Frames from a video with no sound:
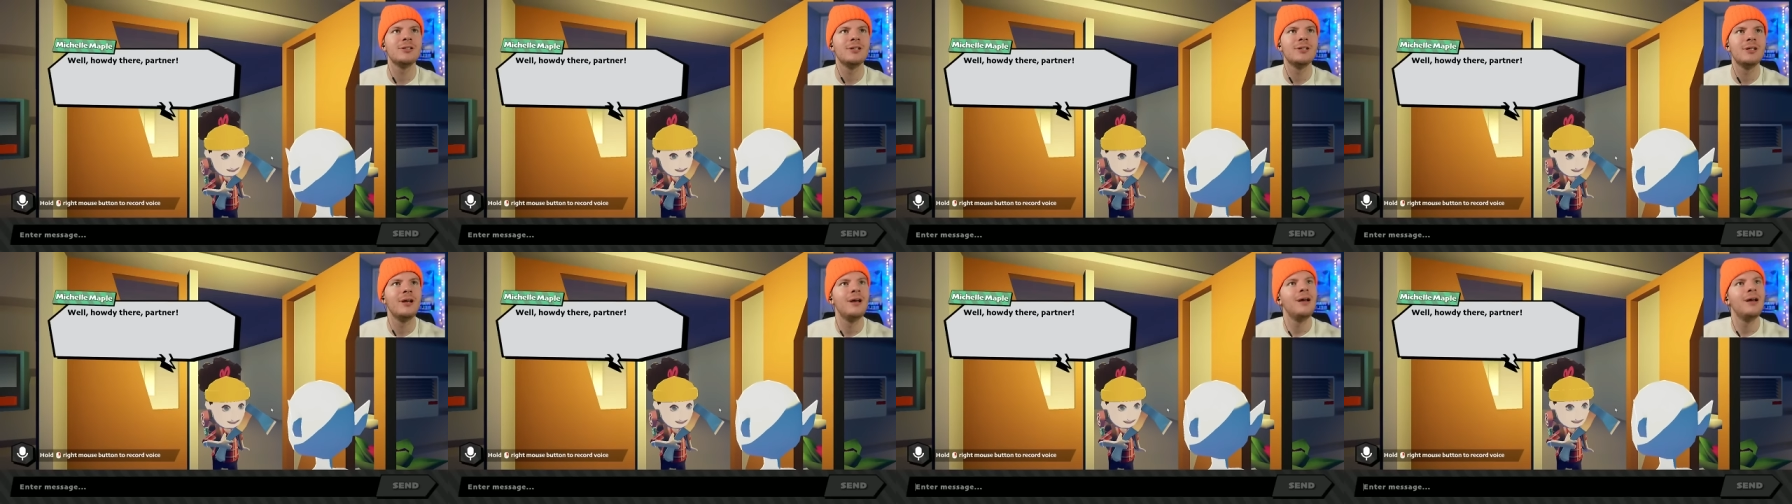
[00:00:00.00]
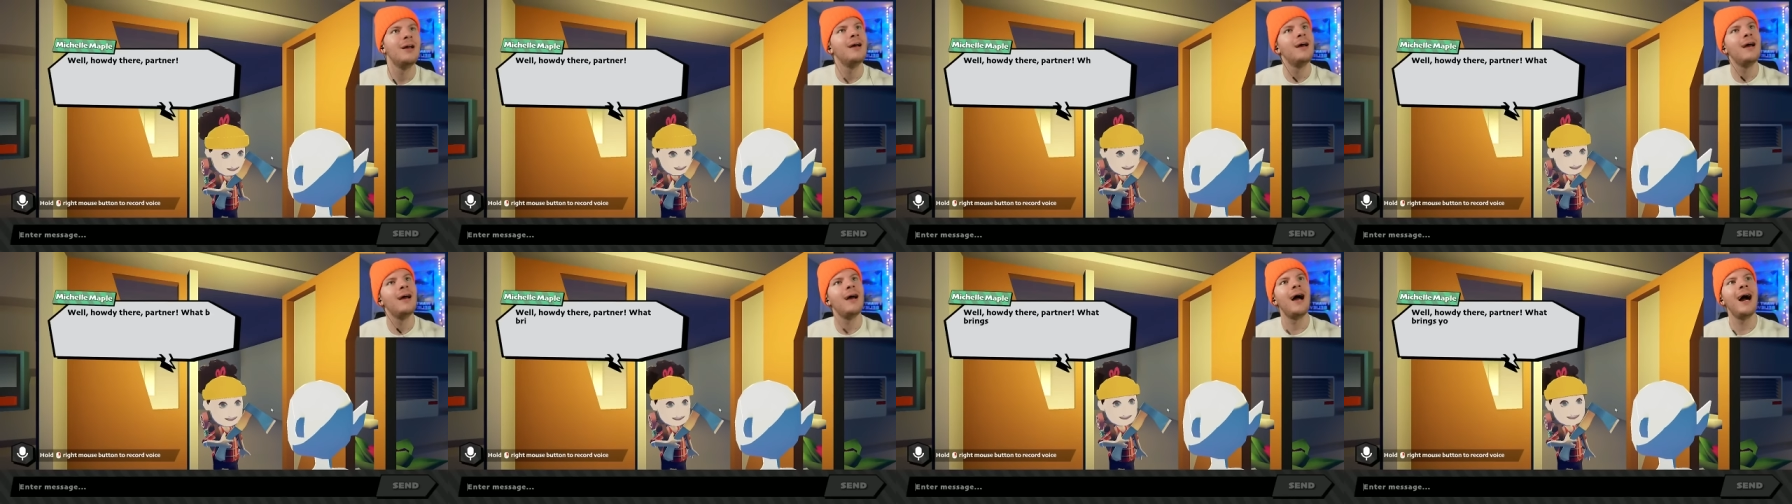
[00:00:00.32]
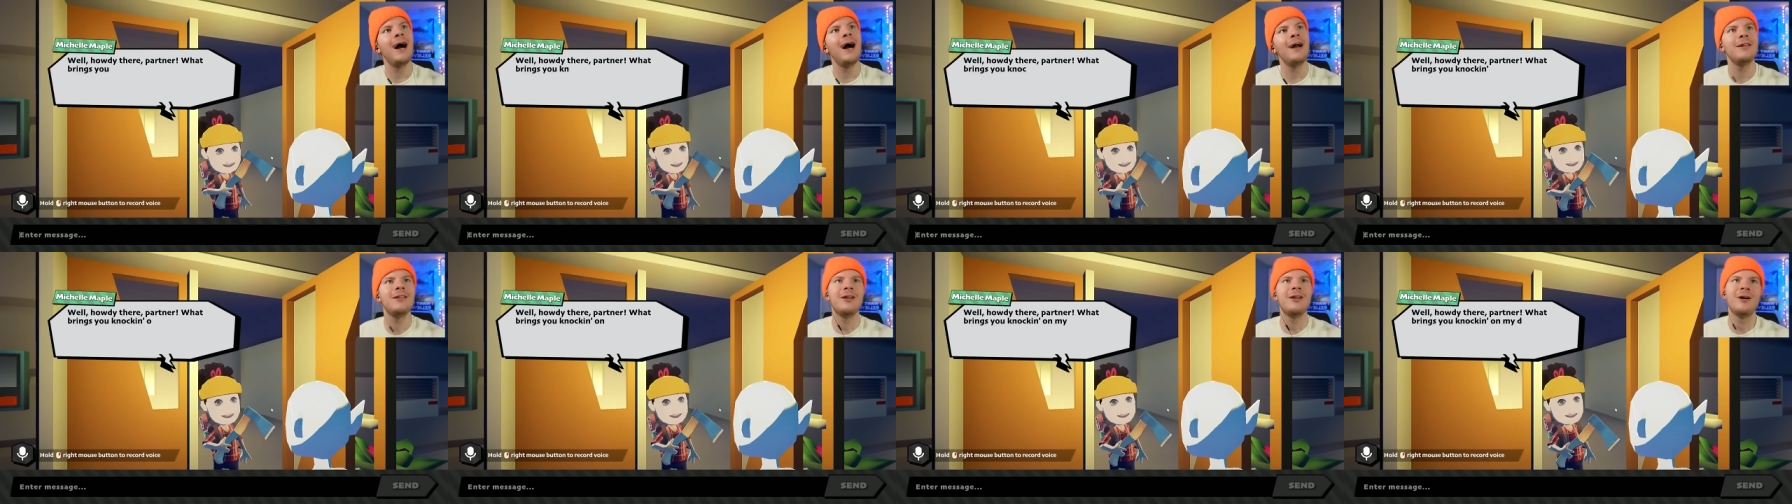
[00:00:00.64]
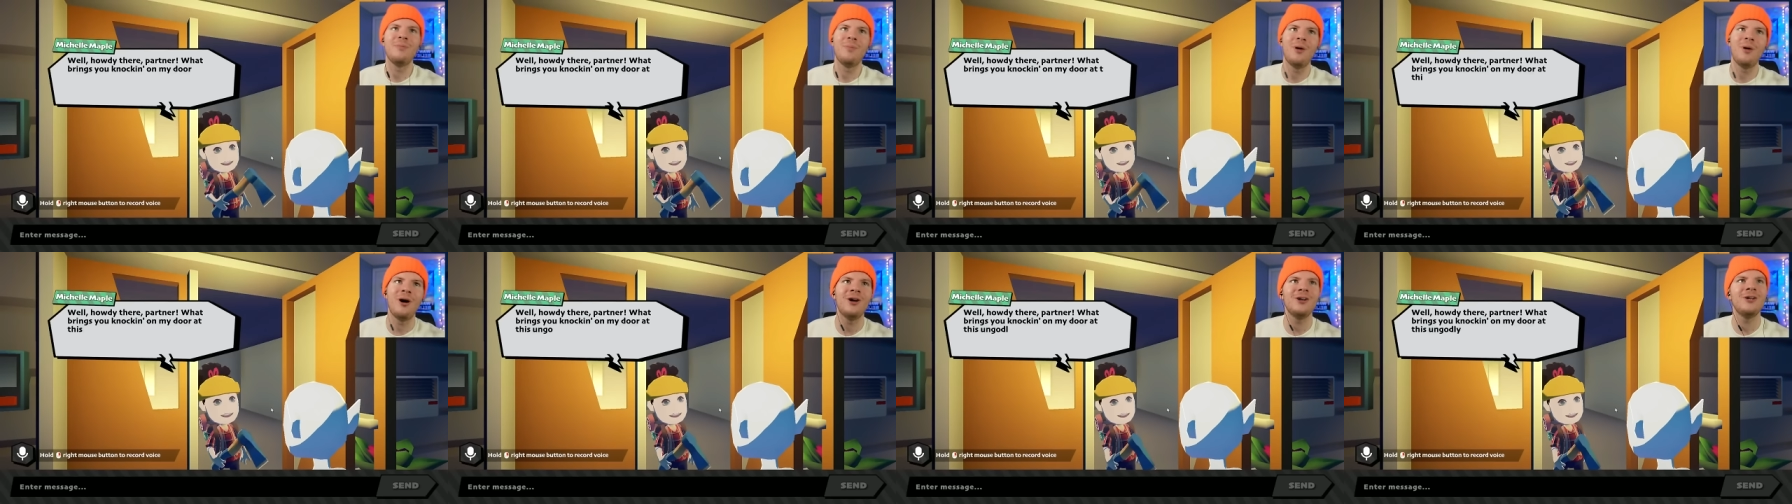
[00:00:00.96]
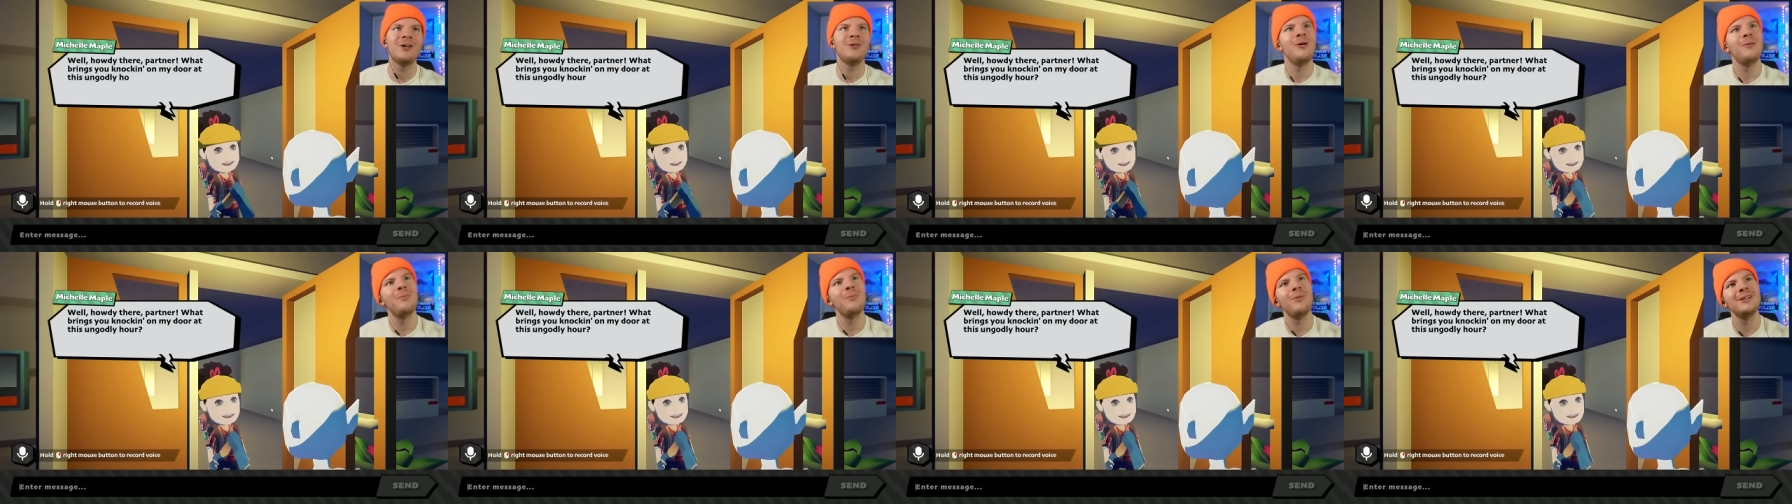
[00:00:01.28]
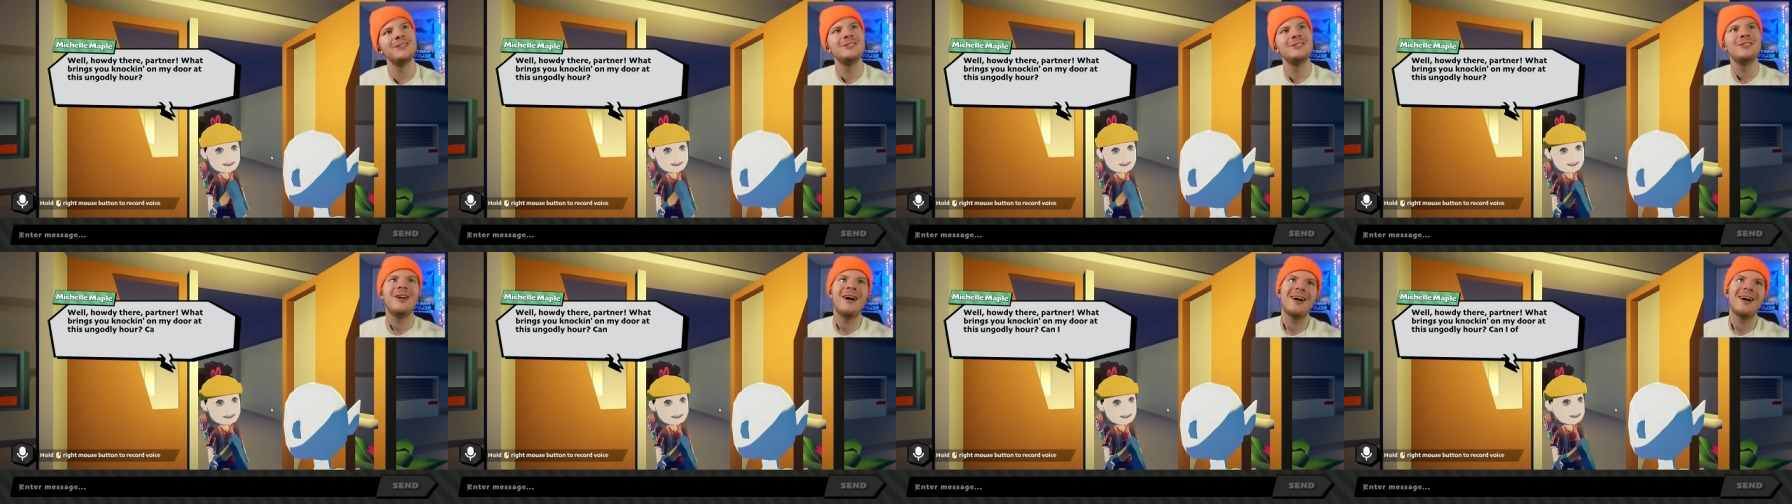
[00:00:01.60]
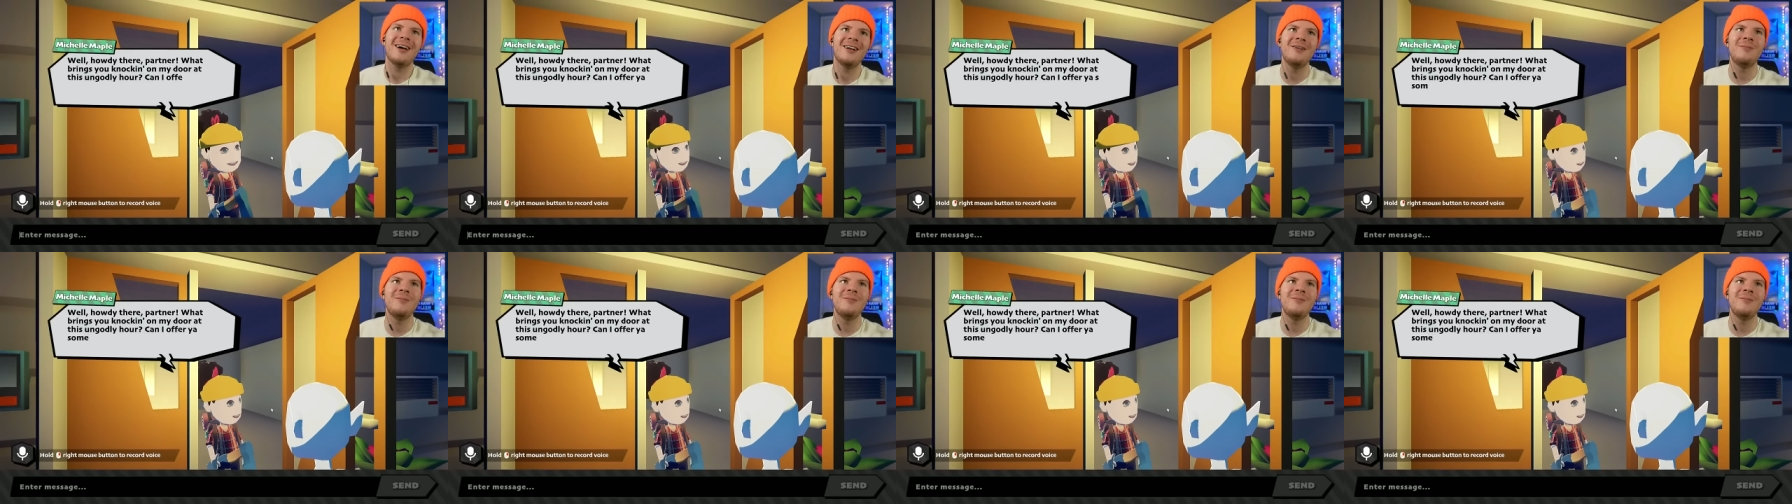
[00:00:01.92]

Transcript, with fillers: Howdy there, partner. What brings you knocking